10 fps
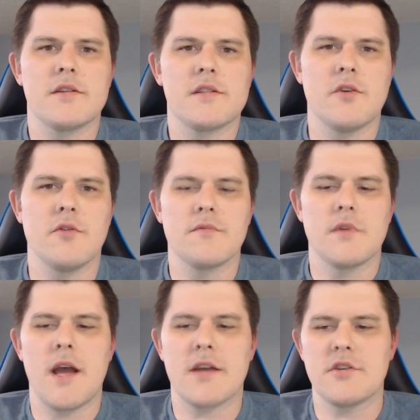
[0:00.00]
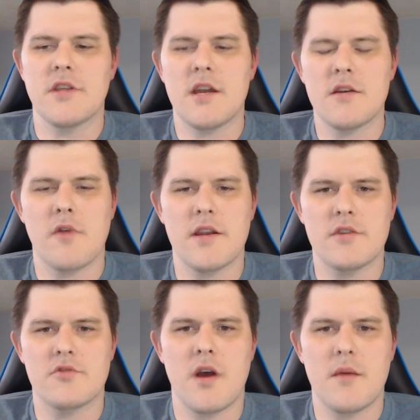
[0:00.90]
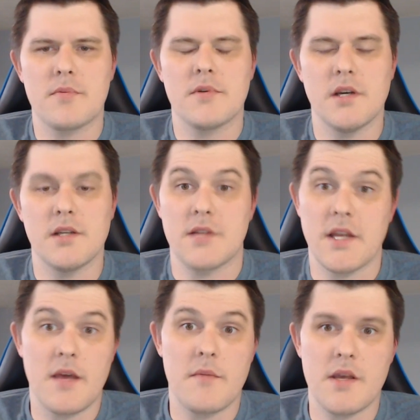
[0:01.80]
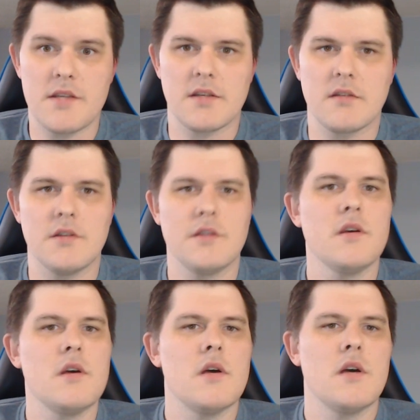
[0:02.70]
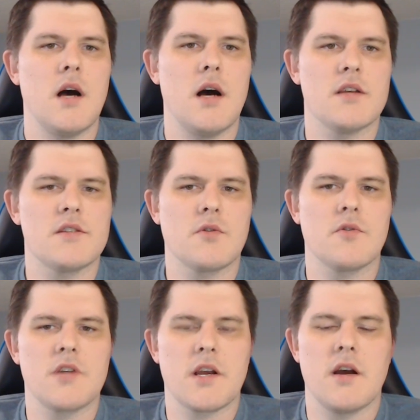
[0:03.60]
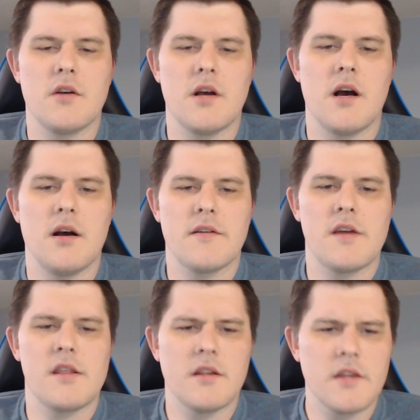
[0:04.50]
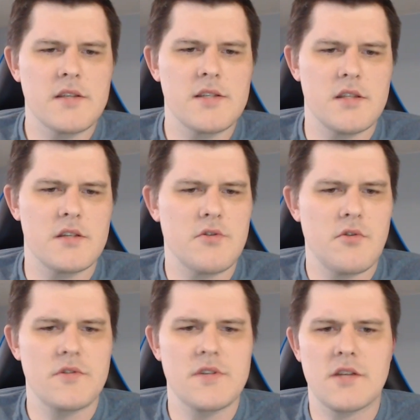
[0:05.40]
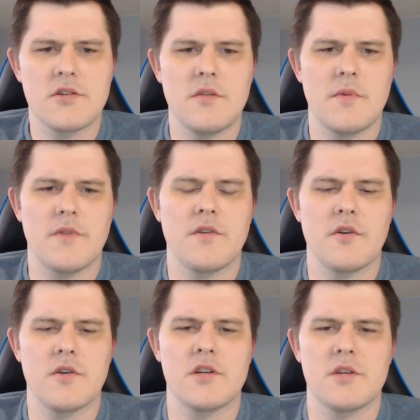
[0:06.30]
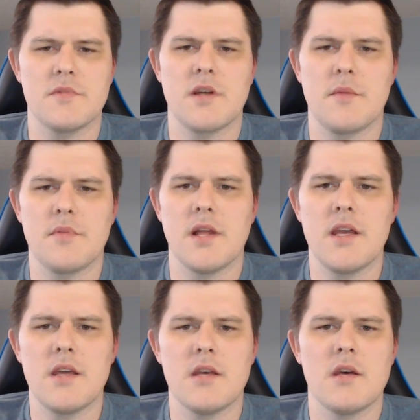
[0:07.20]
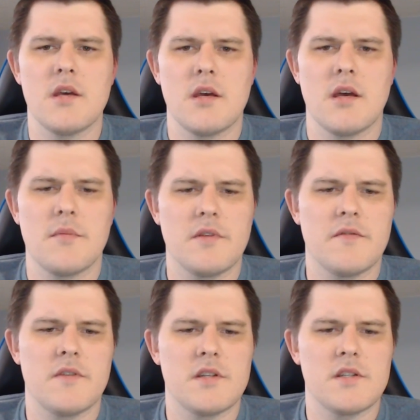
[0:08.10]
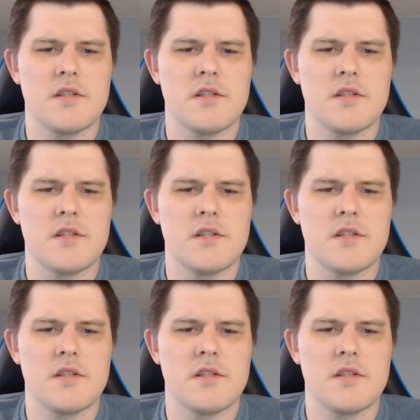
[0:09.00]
So actually they had an errata drop today basically, so go check out the links in the show notes actually, but if you go to judgement.play, I believe it is,